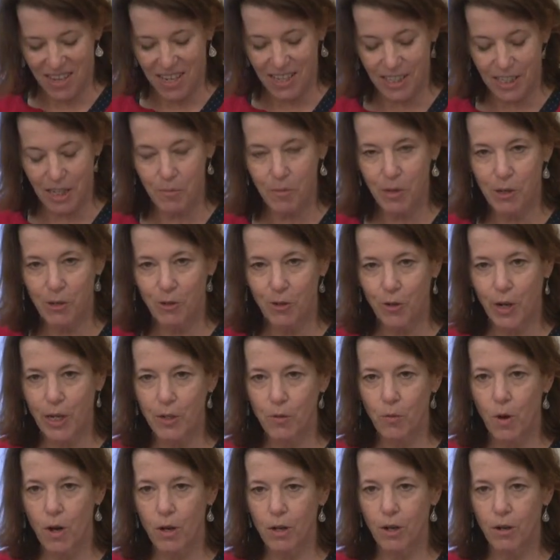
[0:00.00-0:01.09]
As someone who tried
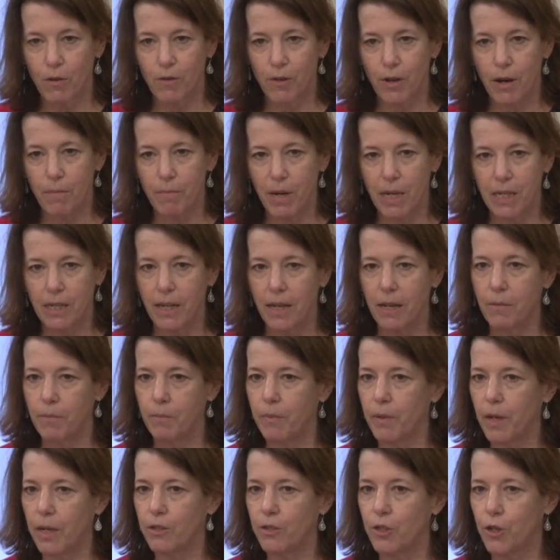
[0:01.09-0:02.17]
to walk over on Monday
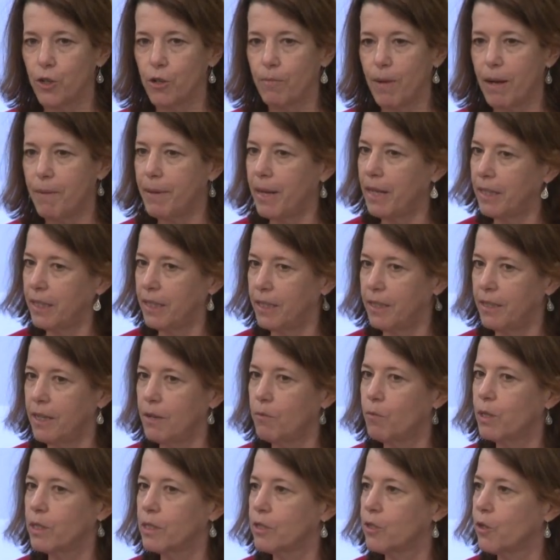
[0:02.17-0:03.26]
and, and turn my ballot in,
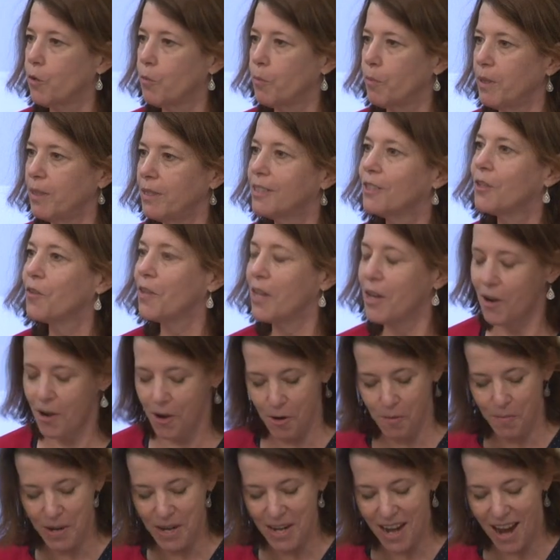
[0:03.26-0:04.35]
it wasn't open. So they
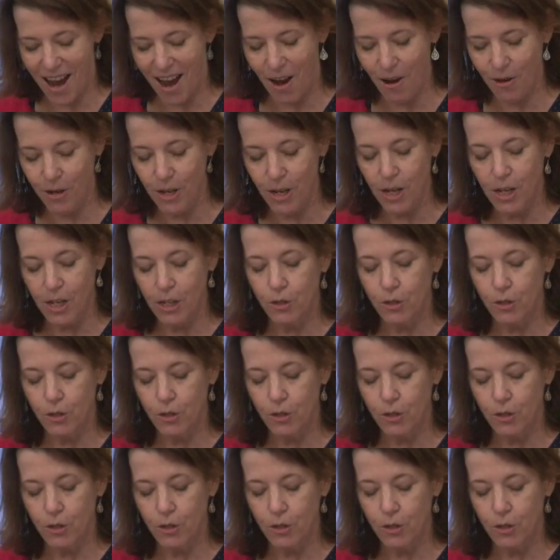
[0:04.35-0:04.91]
are open now.